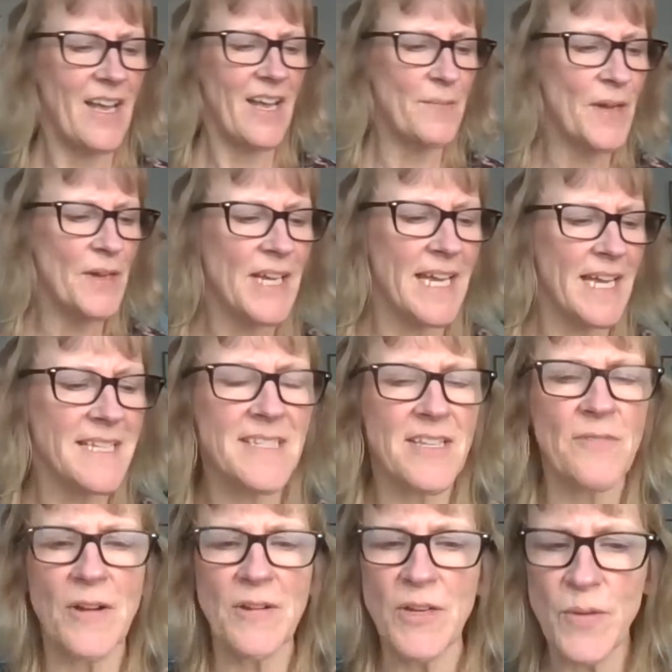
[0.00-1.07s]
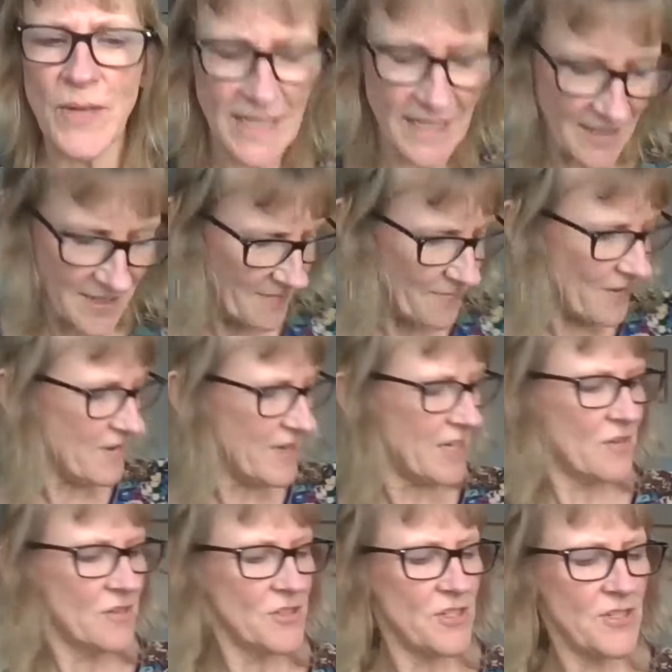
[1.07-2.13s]
Okay, so very quickly, because I'm very
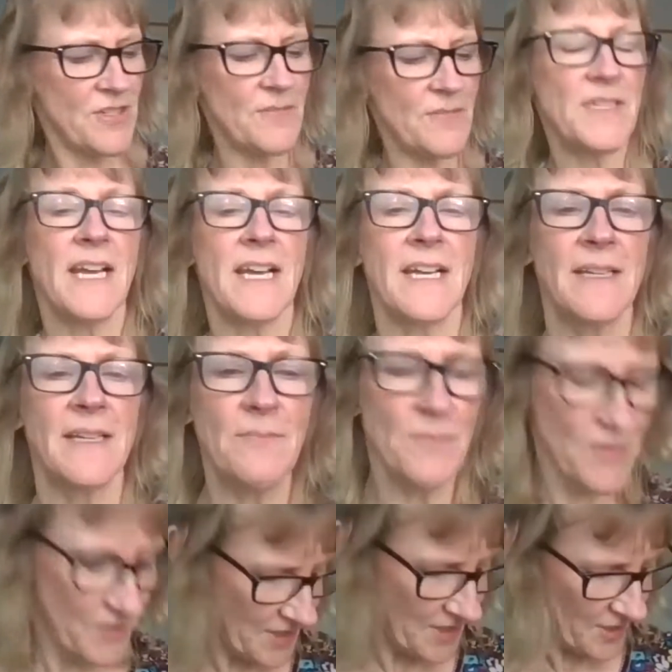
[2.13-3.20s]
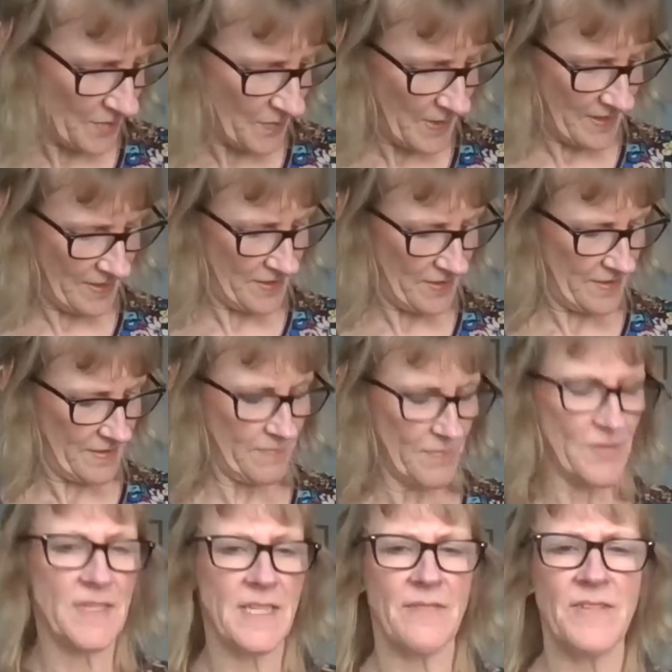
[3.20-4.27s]
conscious of time, we've only got about another
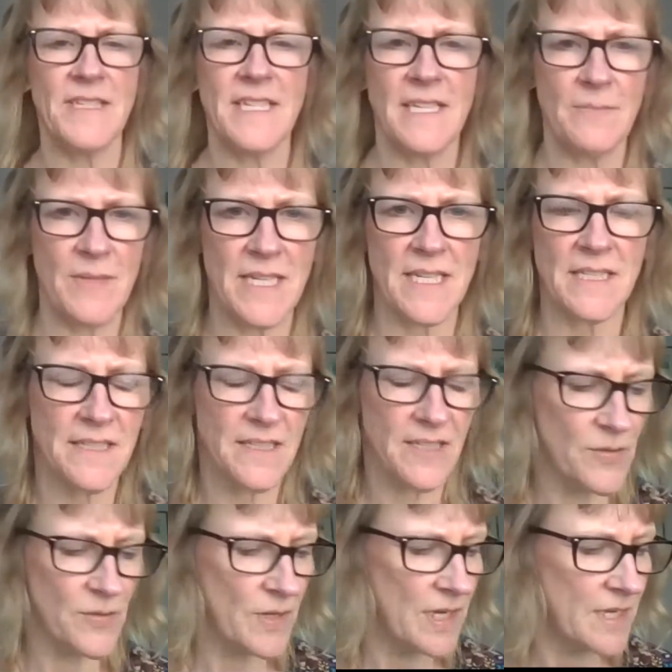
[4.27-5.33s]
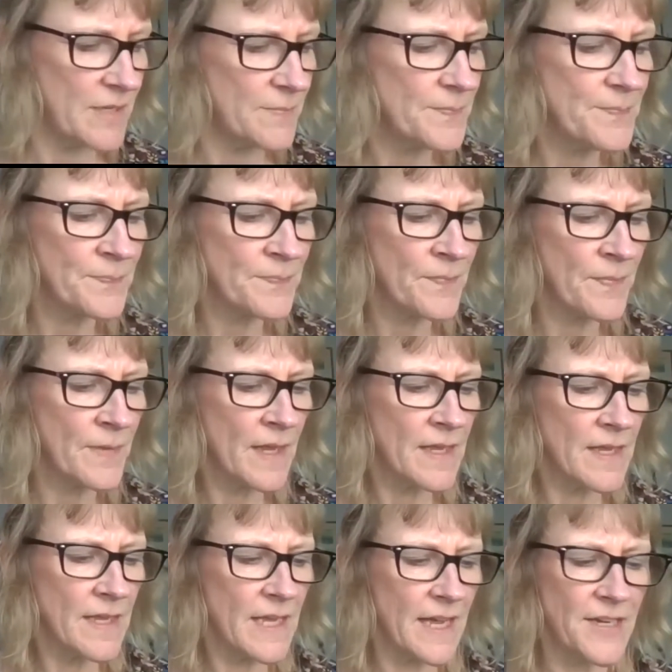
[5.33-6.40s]
17 minutes. So
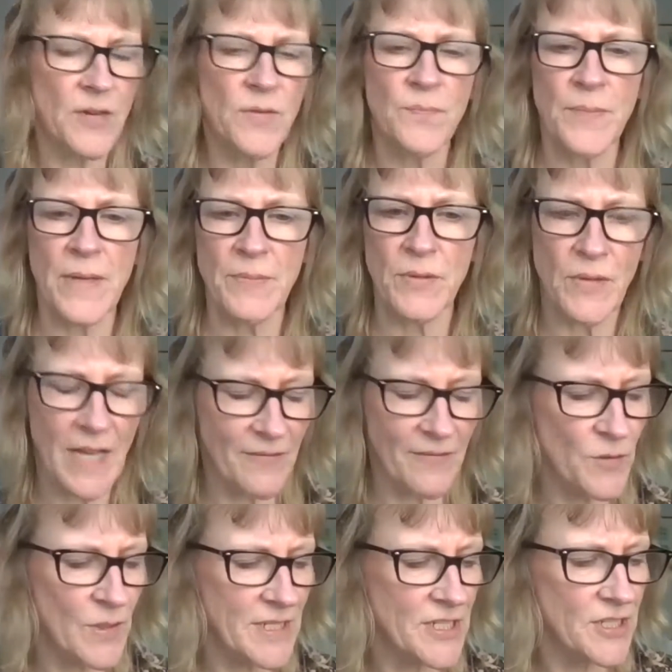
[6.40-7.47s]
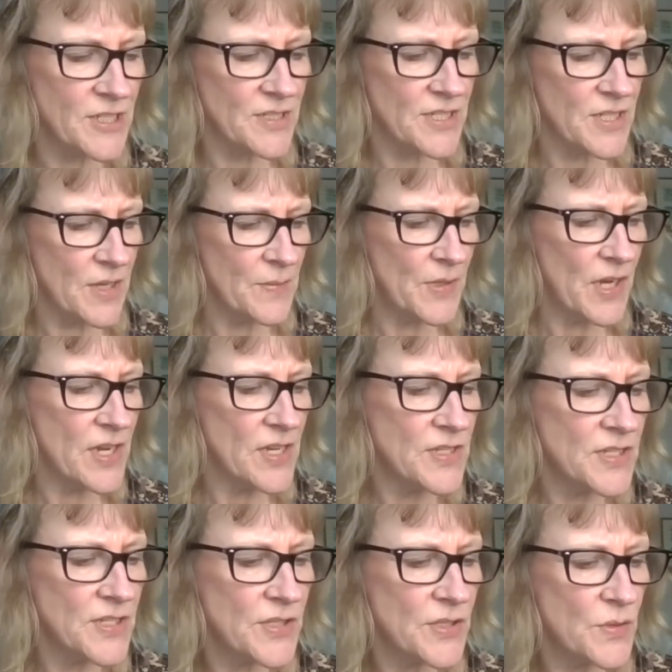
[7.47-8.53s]
I know people will have questions, so I'm going
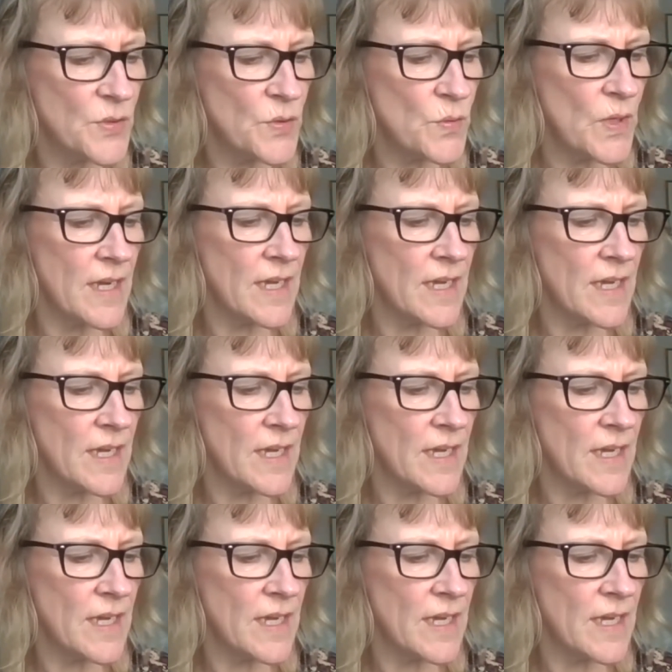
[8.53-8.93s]
to